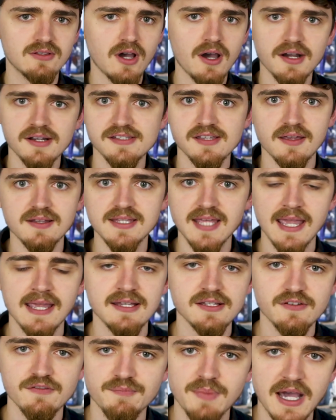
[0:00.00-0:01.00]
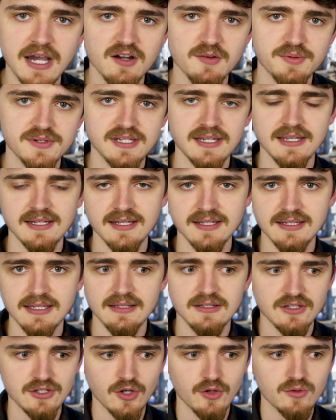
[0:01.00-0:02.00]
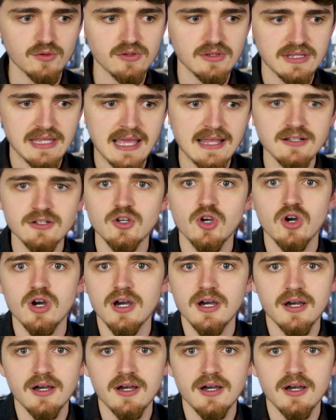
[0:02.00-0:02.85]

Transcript: dark side taint of Palpatine, and you know then got